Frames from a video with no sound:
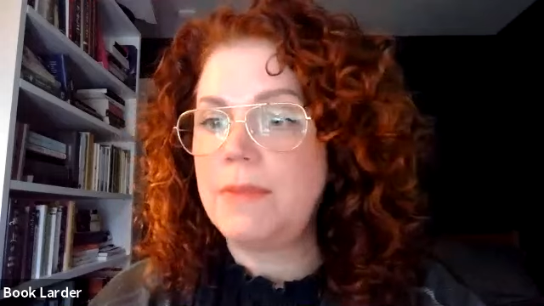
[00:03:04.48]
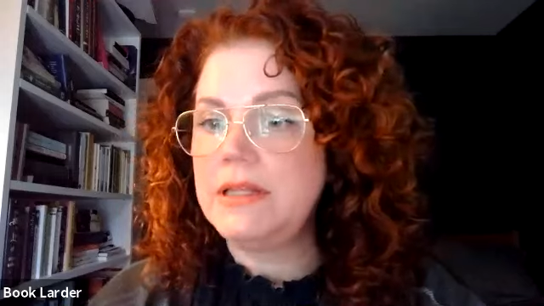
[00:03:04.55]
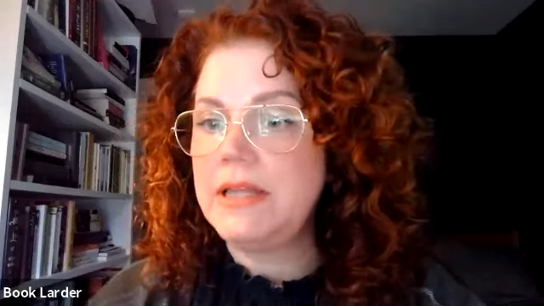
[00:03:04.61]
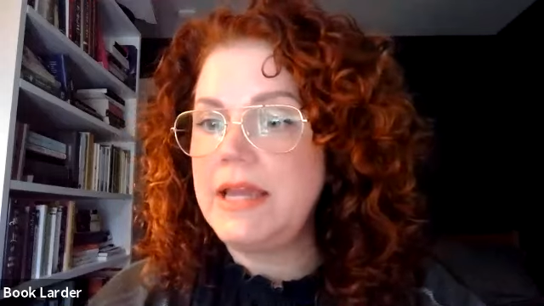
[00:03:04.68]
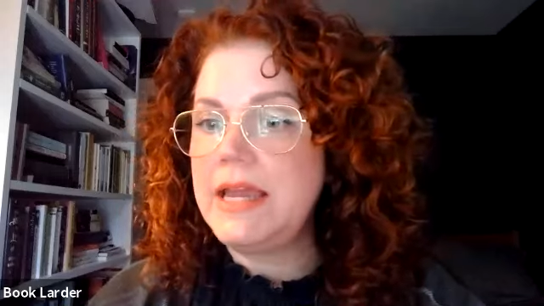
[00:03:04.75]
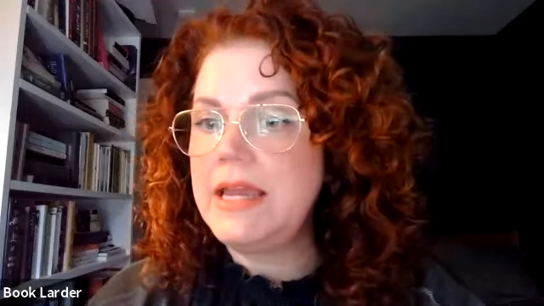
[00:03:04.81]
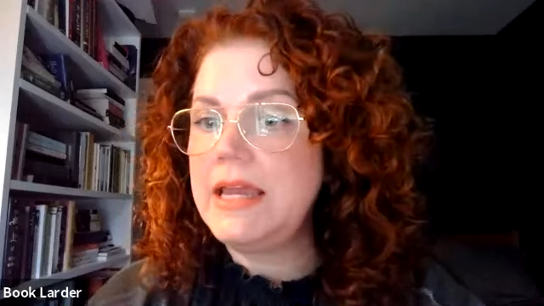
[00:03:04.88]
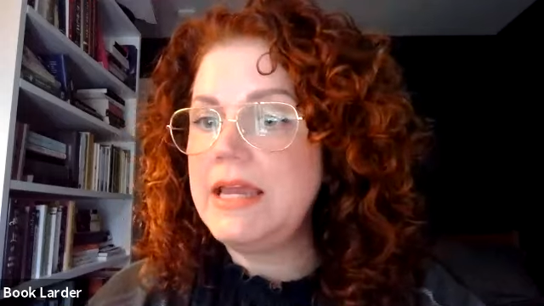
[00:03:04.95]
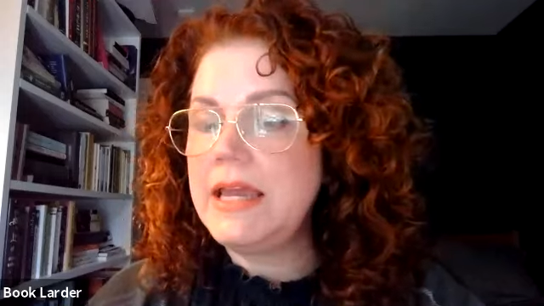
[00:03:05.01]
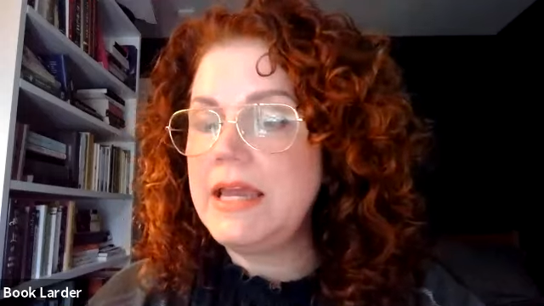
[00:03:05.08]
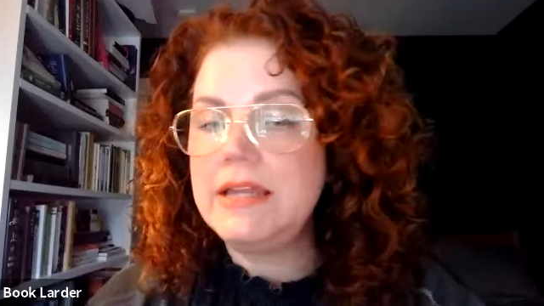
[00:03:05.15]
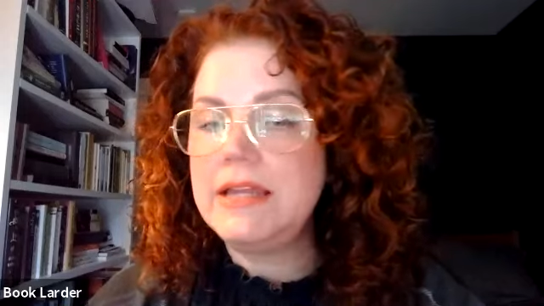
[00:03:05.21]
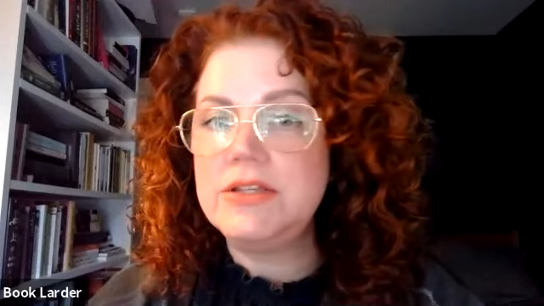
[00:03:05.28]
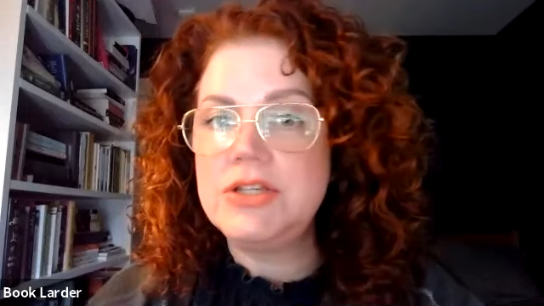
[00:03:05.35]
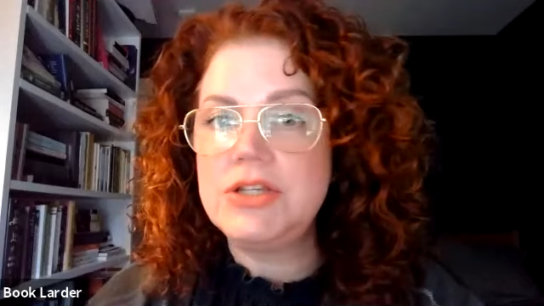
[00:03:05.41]
a link
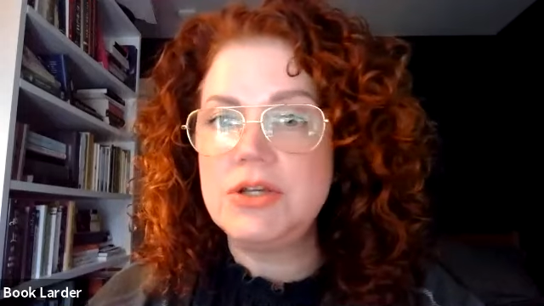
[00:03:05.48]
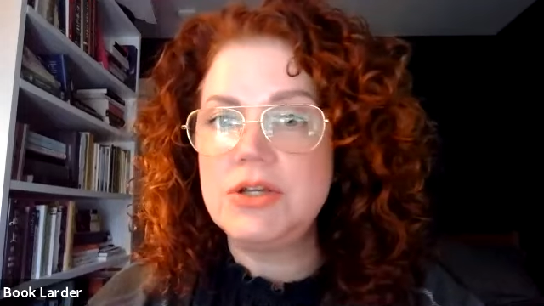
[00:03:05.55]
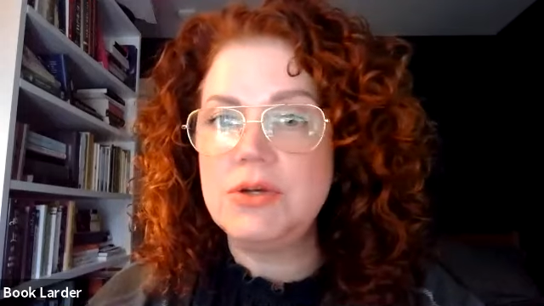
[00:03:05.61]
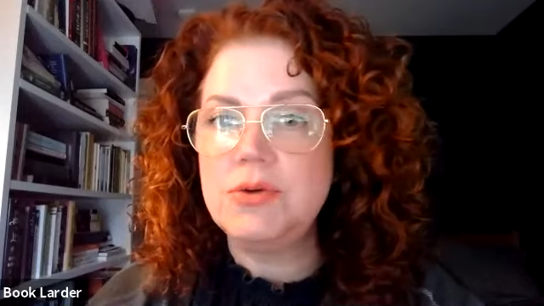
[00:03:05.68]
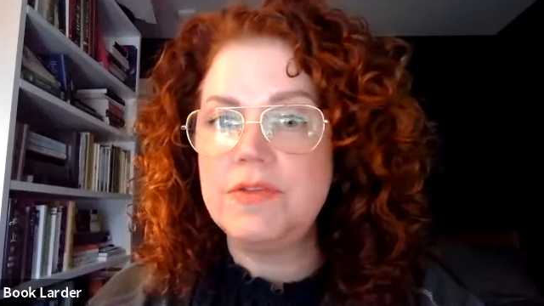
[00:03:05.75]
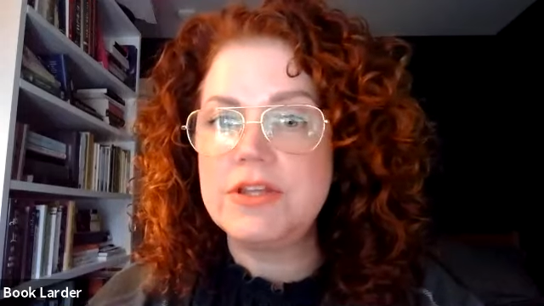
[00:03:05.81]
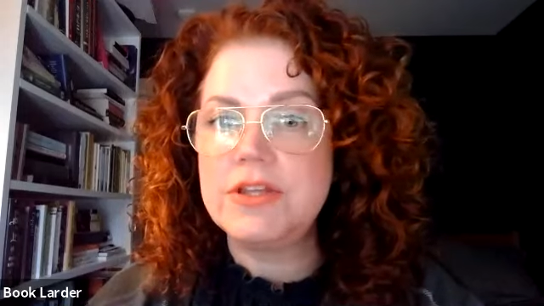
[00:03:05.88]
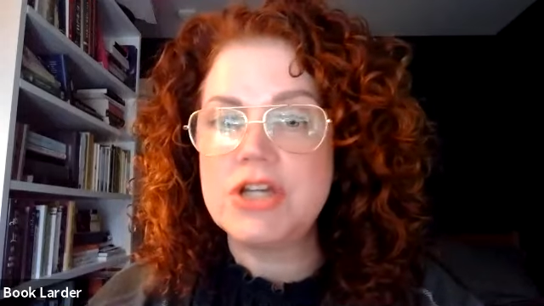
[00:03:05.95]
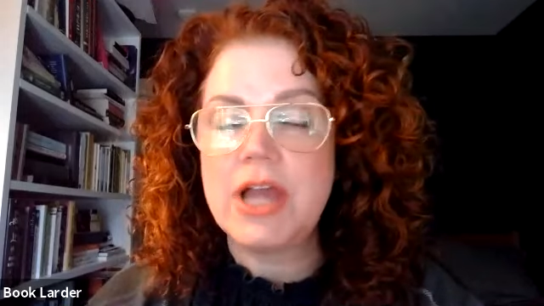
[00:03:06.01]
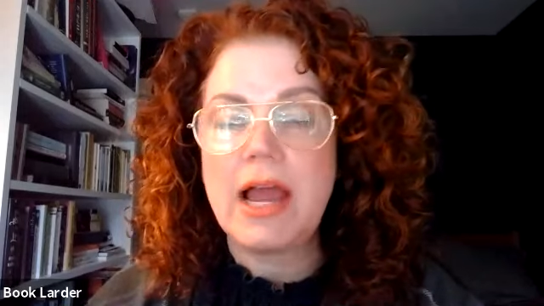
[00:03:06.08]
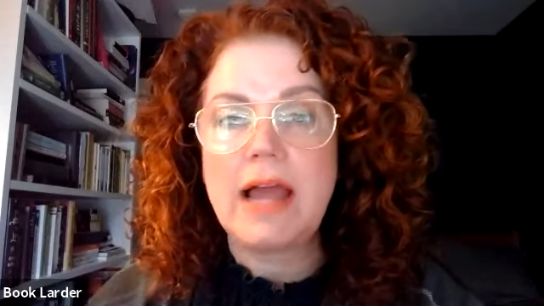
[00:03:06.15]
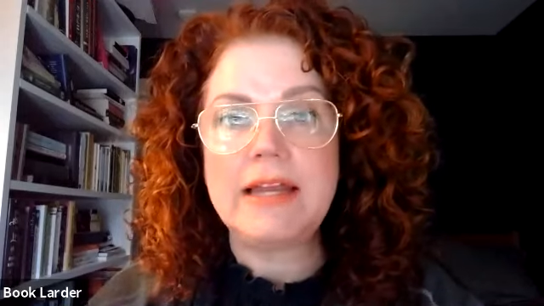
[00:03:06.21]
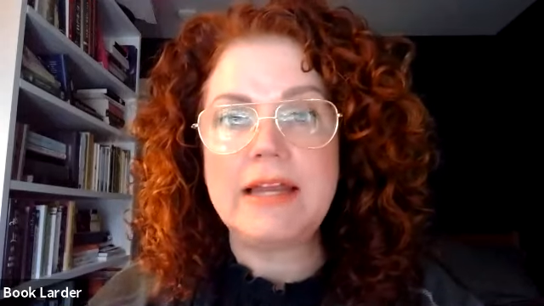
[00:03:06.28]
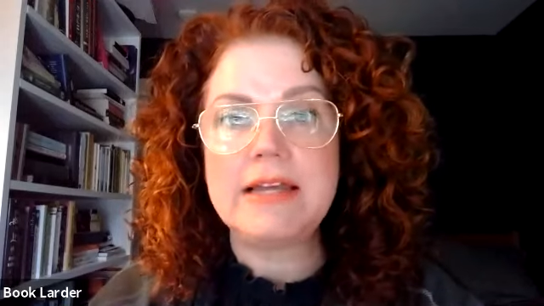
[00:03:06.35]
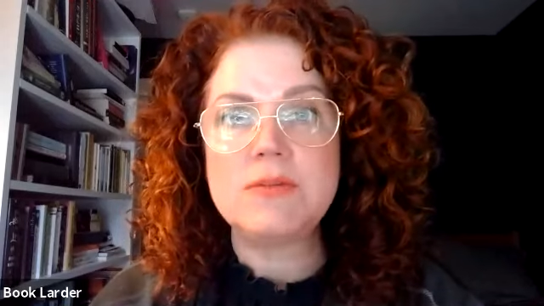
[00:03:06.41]
into the
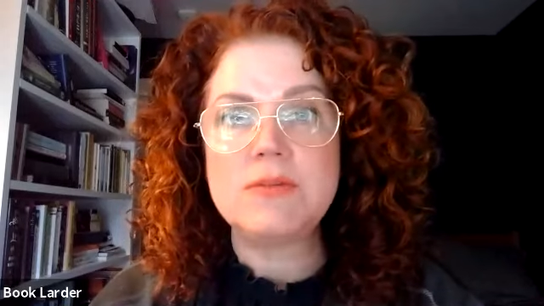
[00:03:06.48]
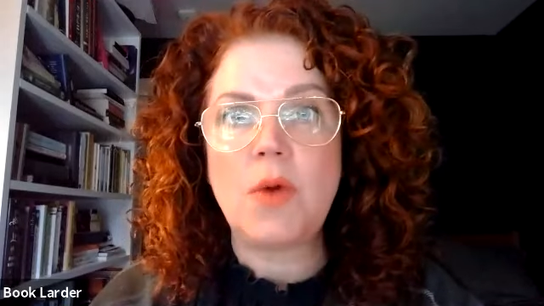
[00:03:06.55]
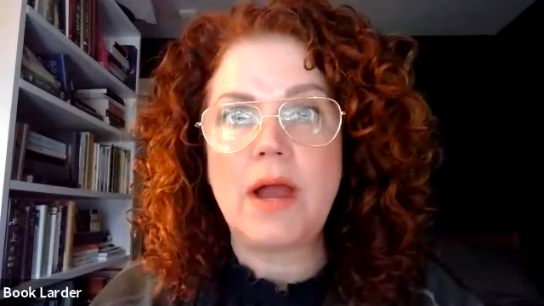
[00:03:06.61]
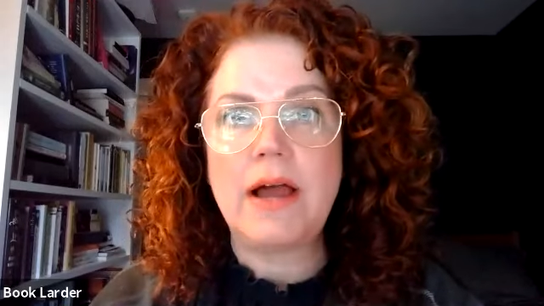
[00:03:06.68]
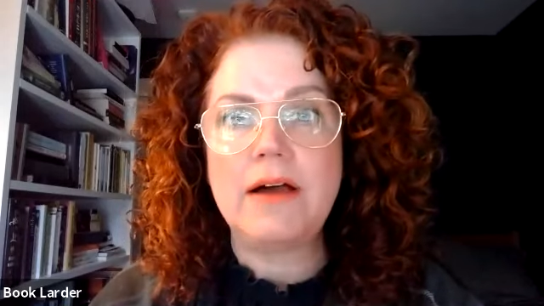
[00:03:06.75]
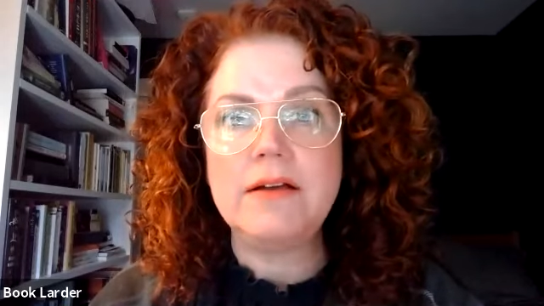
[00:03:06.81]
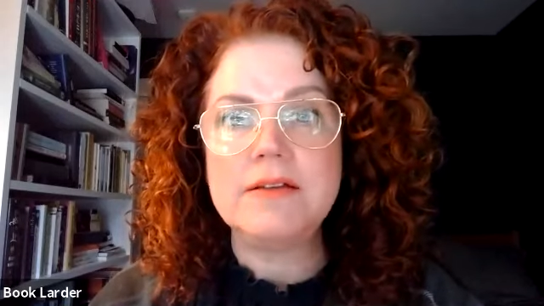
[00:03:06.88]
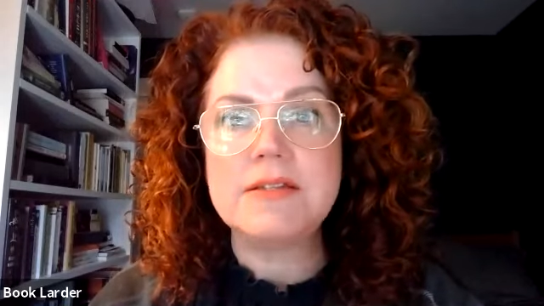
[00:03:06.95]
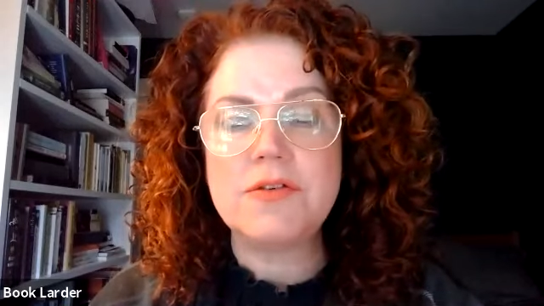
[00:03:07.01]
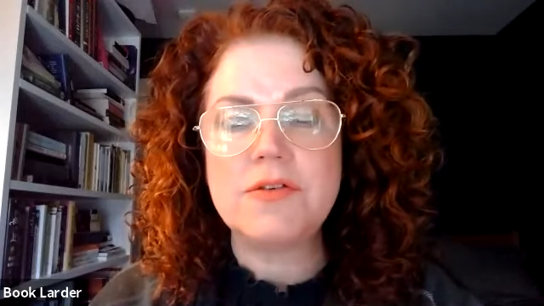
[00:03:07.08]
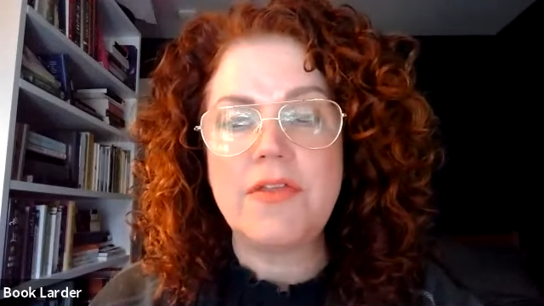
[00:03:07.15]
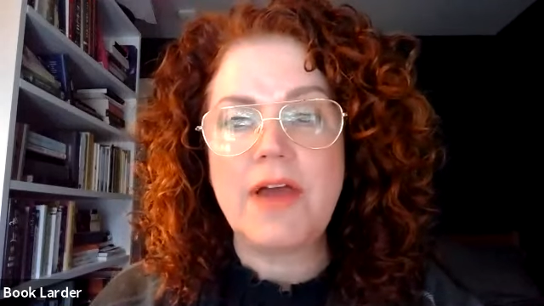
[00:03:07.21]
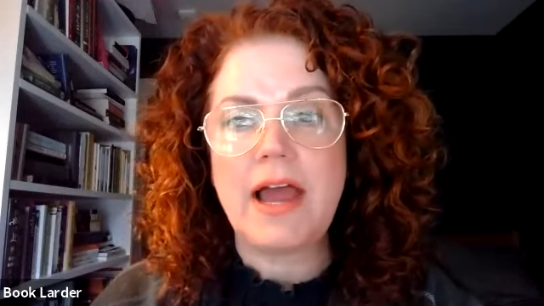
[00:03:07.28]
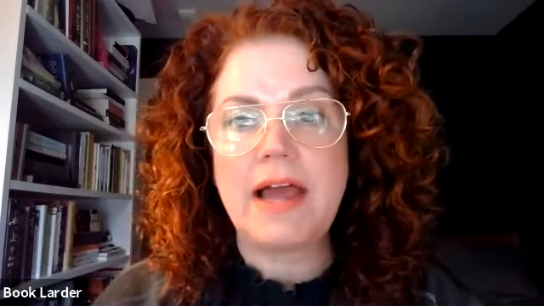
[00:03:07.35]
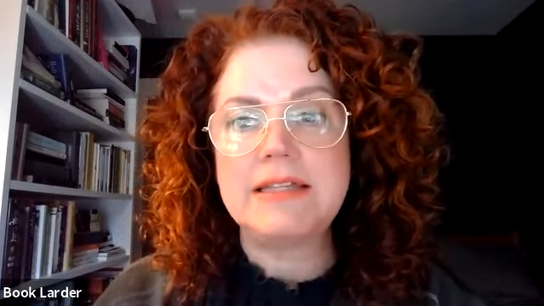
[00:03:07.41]
chat as well so
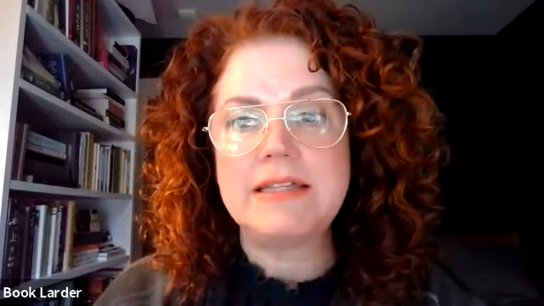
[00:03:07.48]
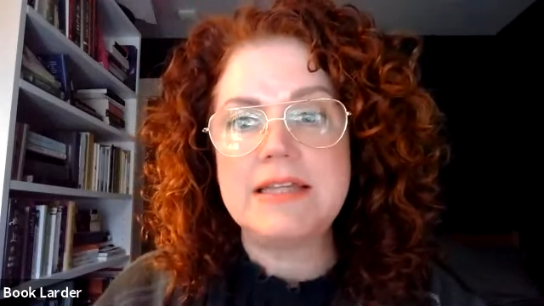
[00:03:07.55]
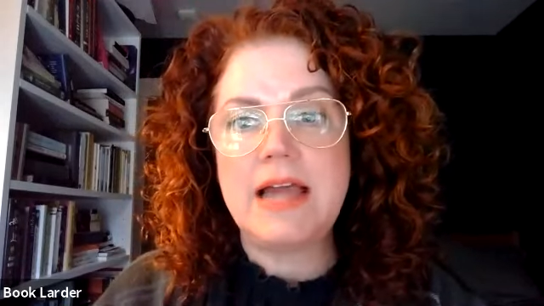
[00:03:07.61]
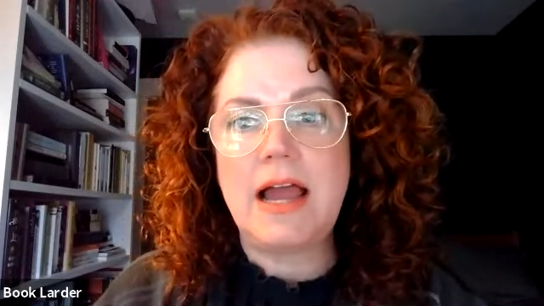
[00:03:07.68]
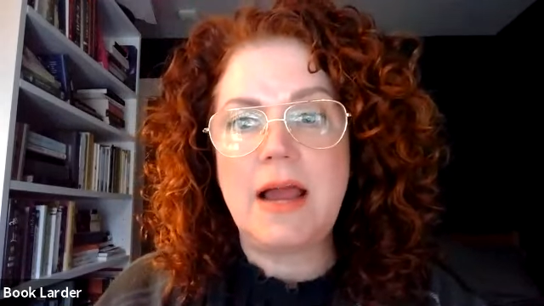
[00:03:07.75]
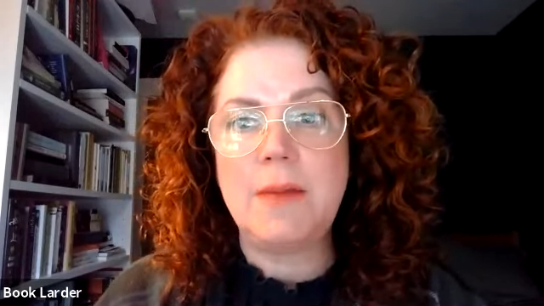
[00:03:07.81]
that